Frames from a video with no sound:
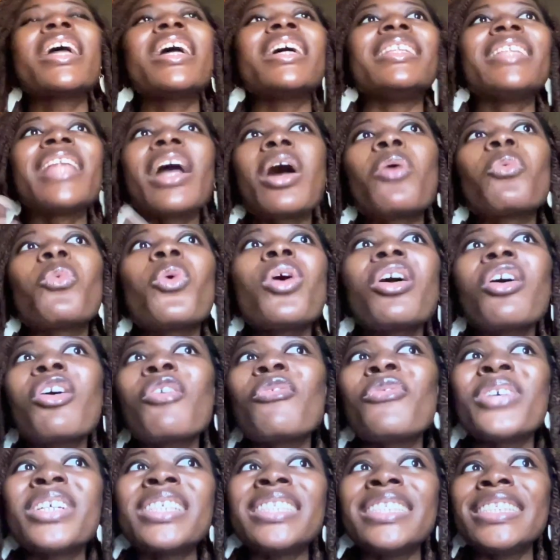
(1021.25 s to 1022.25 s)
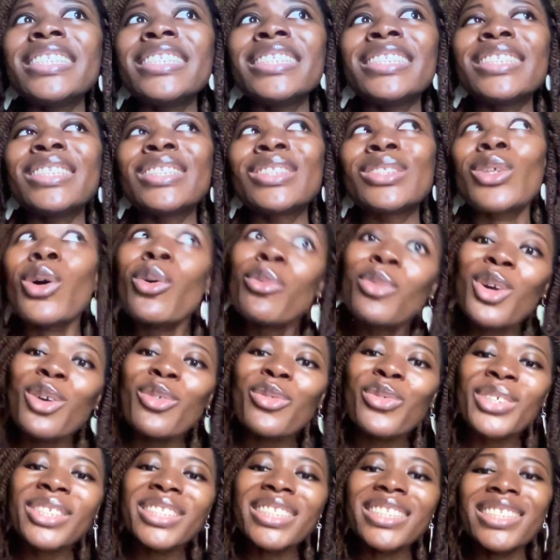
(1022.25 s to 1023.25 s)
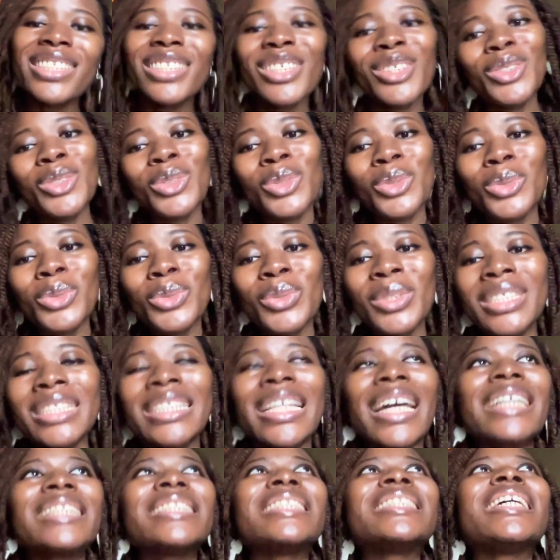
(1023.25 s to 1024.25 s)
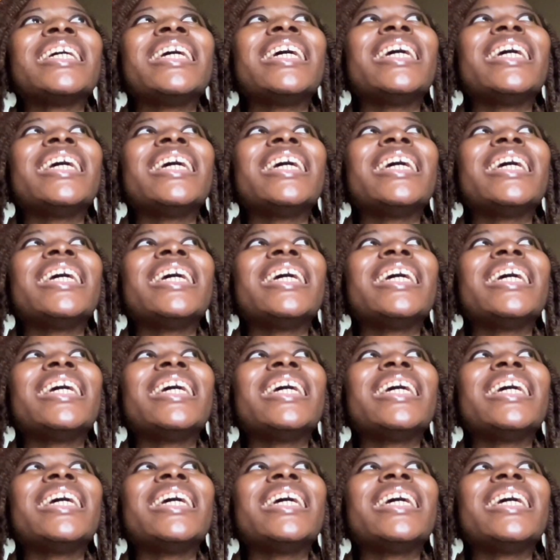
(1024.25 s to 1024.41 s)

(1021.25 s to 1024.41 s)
Now, what some conferences tend to do is that